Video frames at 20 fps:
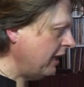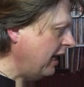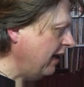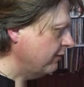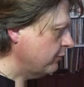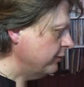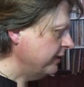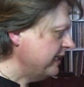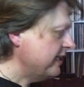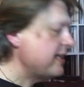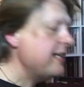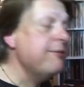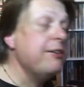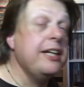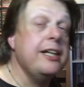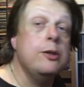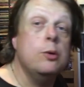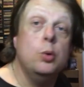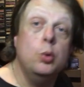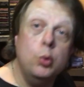After initially
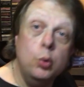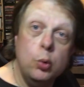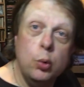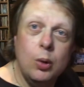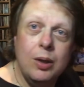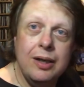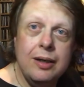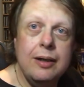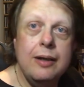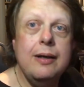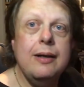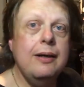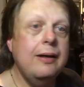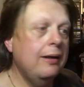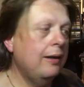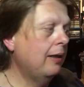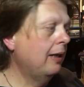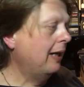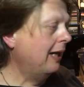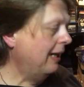thinking, ooh.
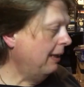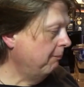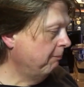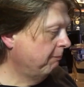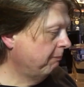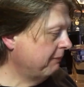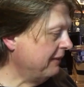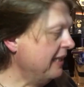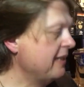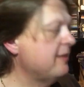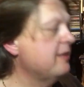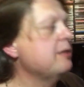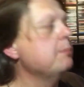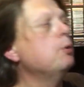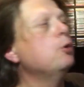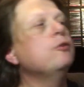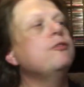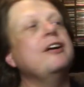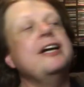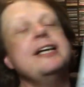It's Small